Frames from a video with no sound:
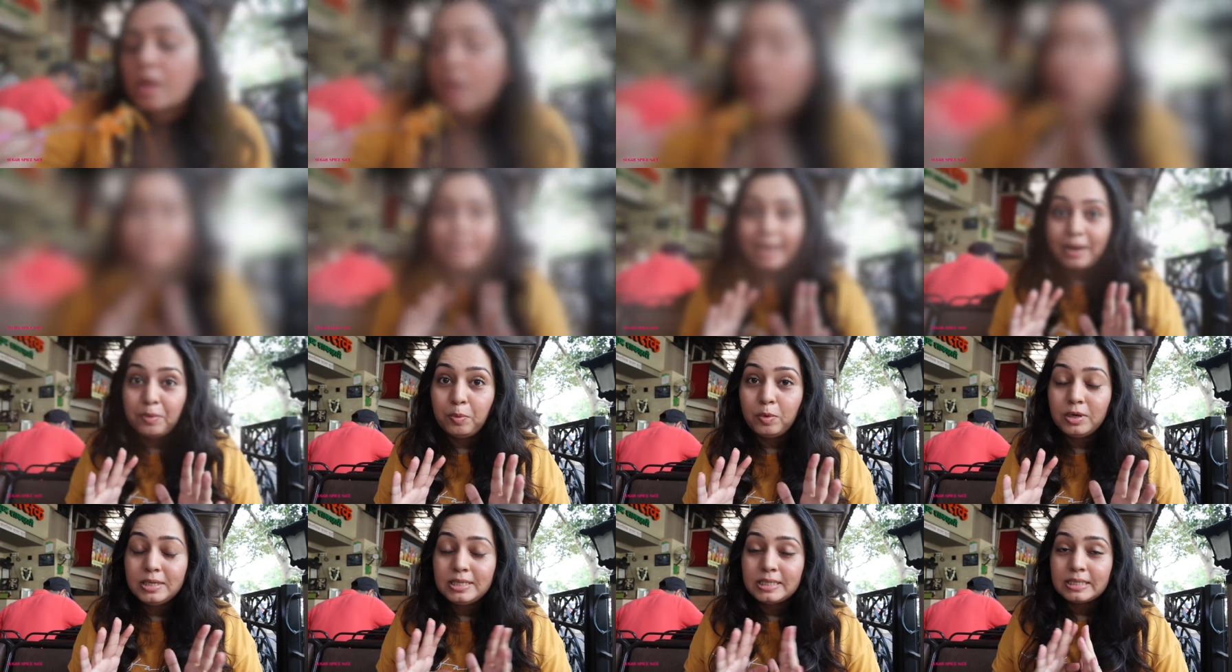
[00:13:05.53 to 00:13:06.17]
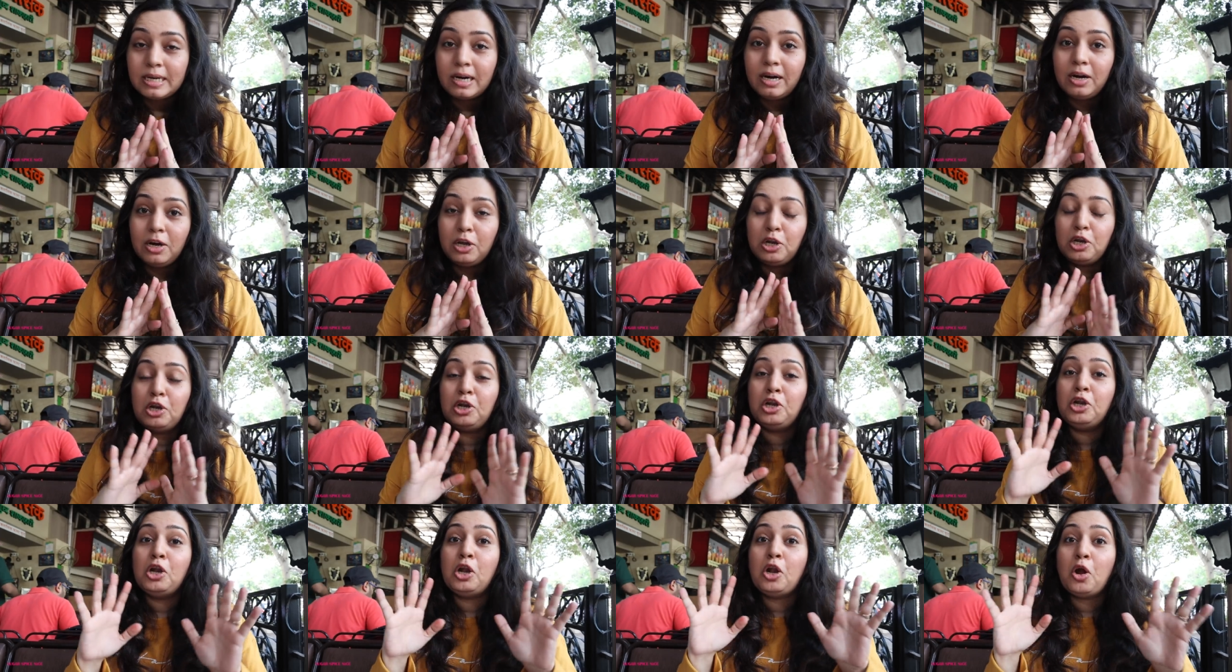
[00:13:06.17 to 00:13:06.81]
That was a
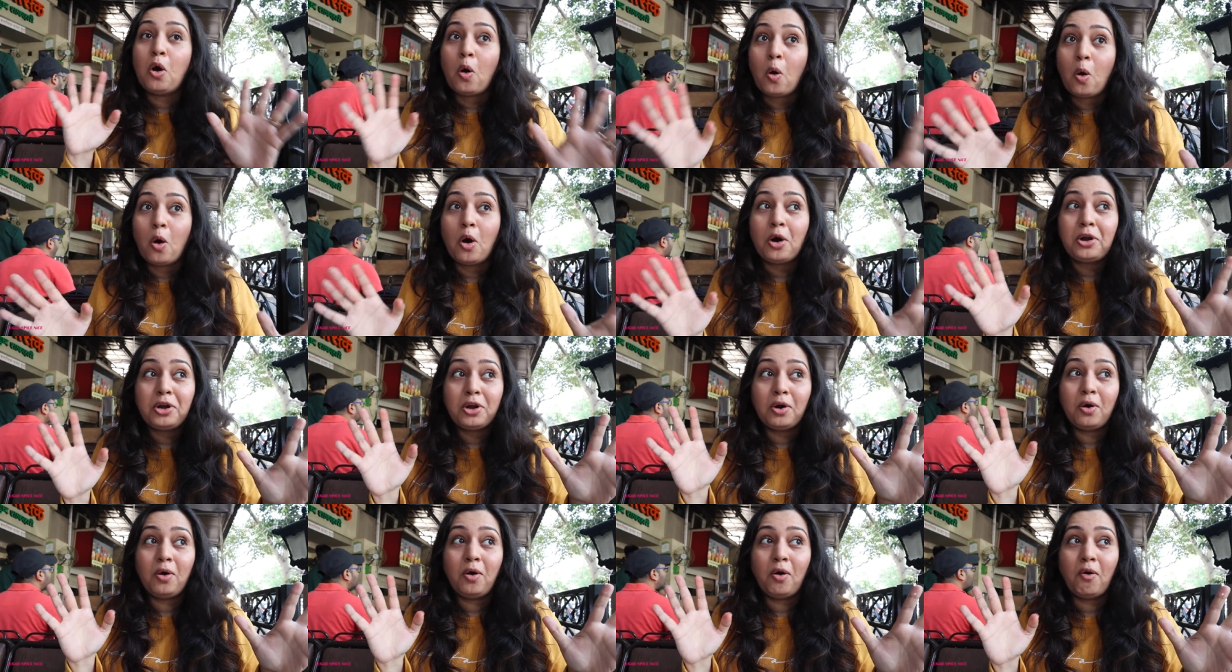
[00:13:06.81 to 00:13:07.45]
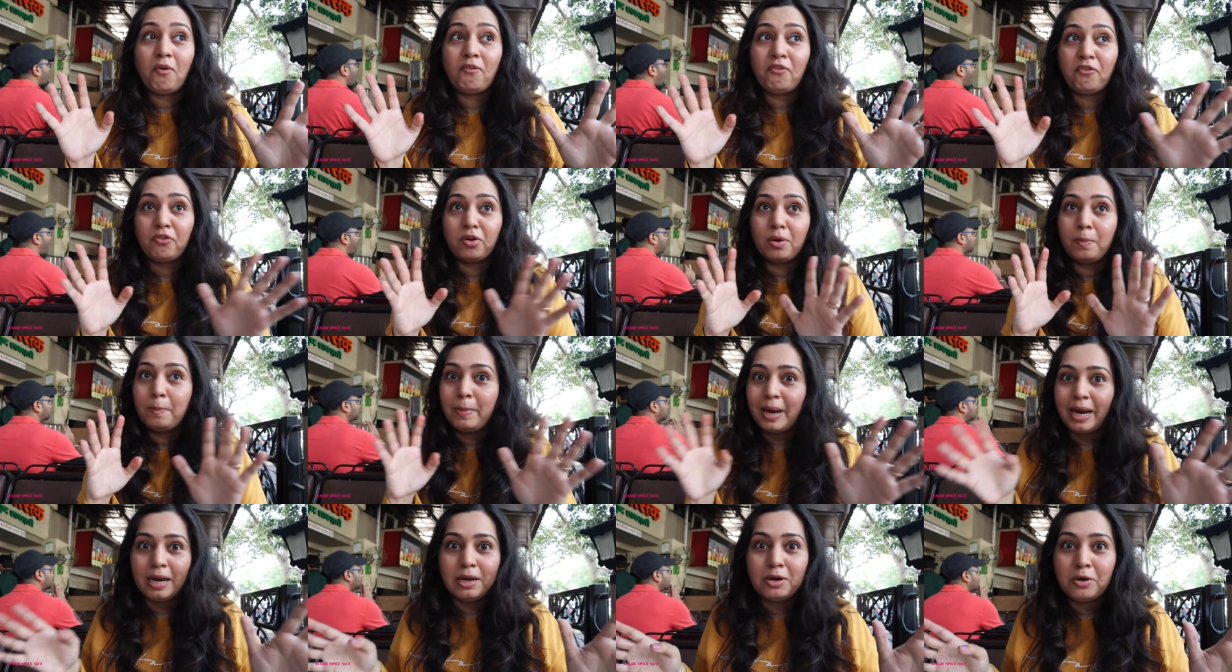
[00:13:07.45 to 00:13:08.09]
lot of
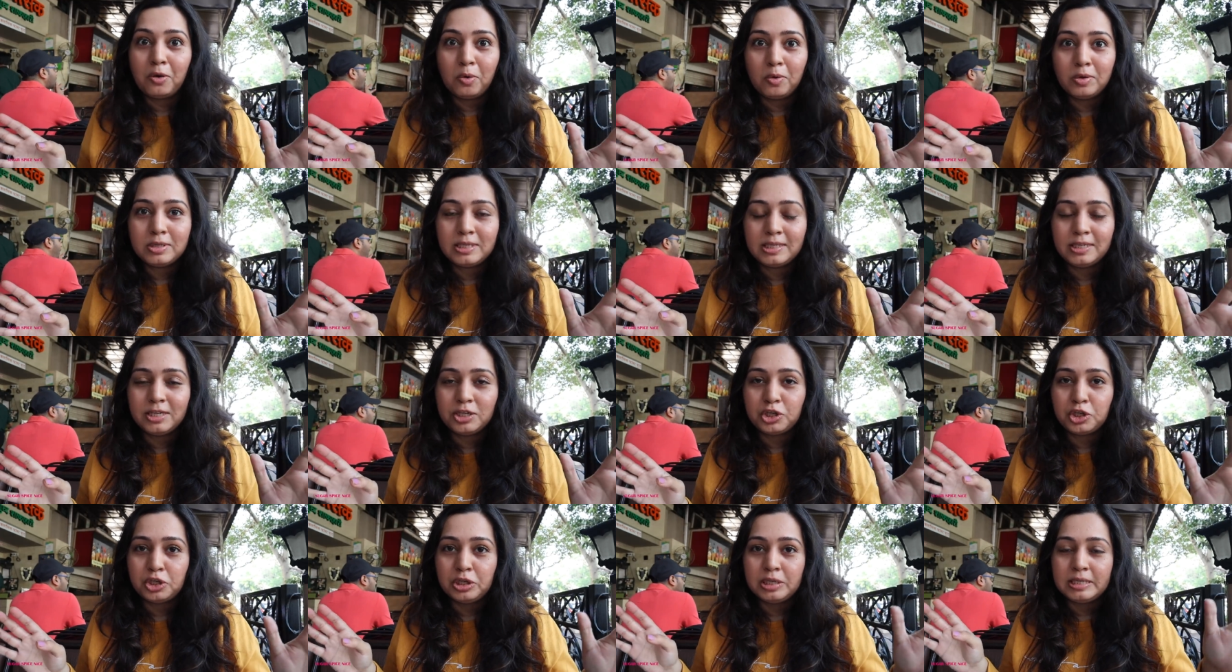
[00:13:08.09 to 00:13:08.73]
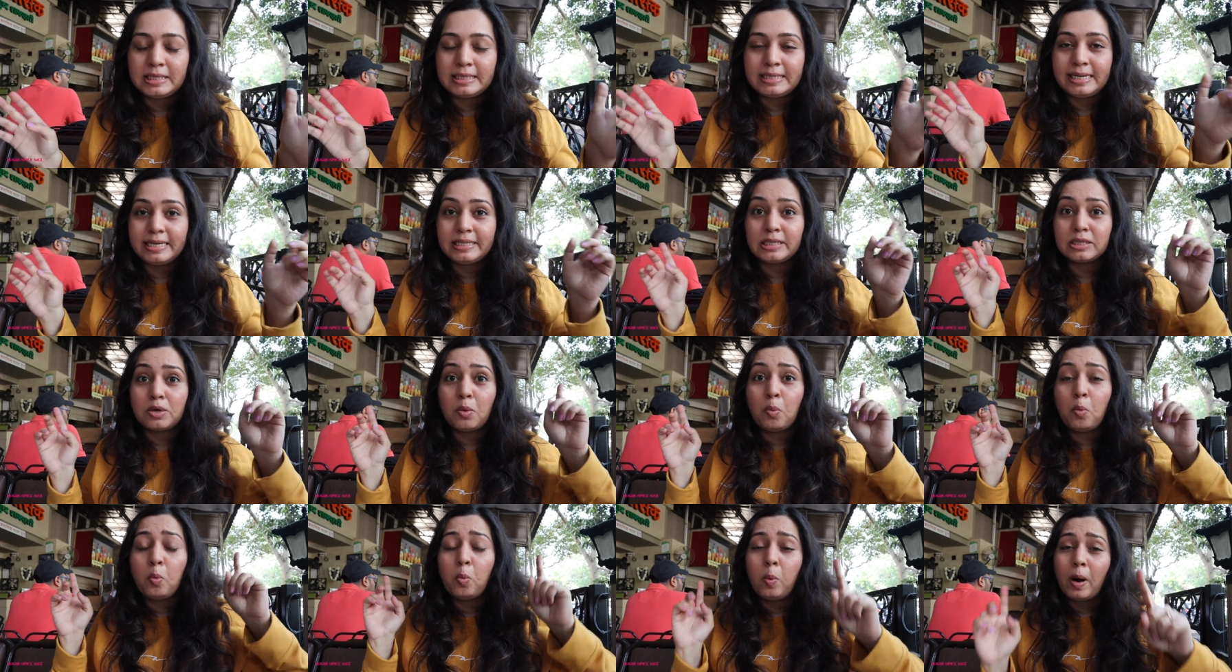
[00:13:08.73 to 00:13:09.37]
main course dishes. There's
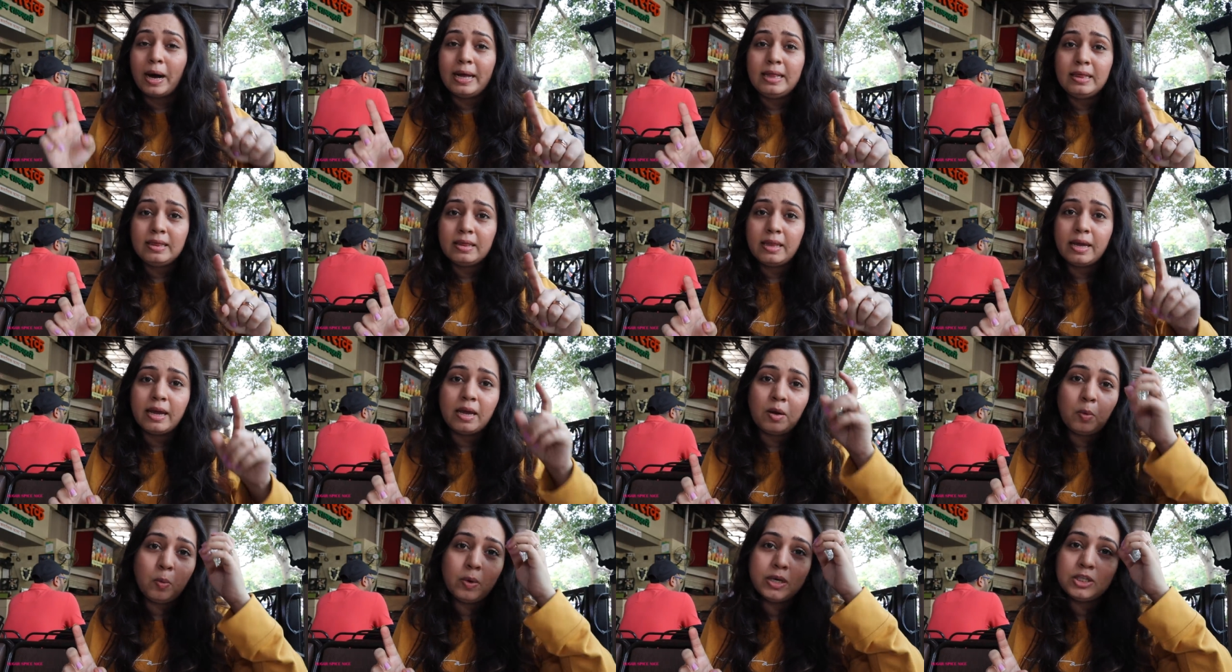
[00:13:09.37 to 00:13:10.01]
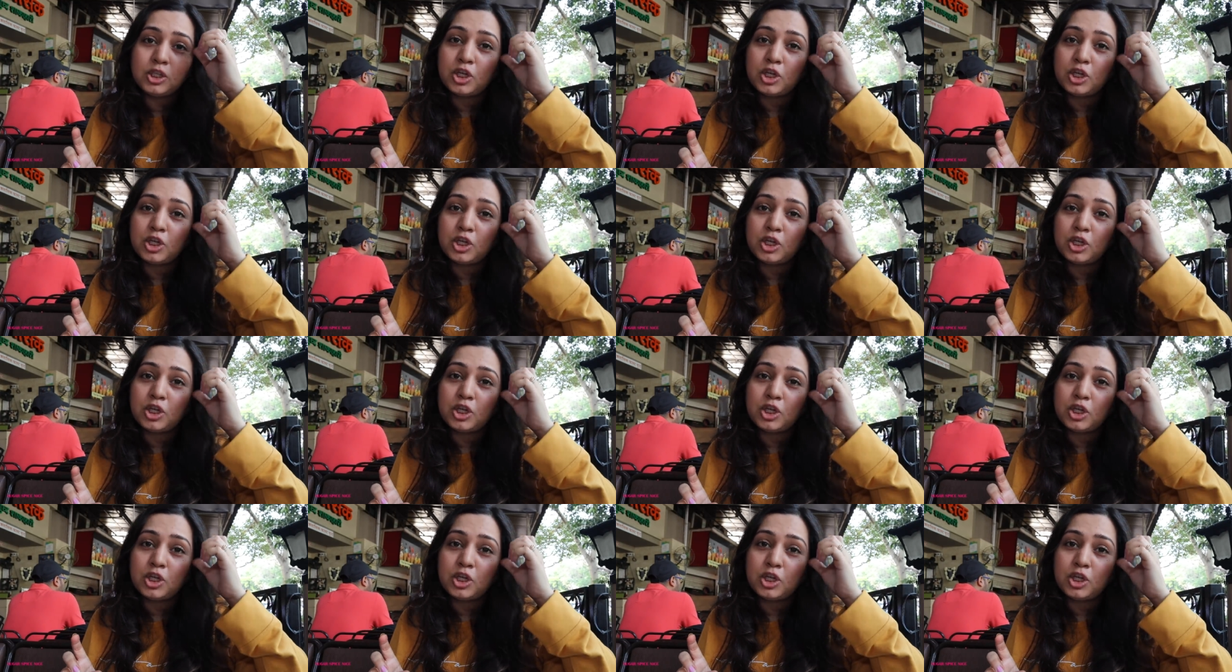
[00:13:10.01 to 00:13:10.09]
one thing which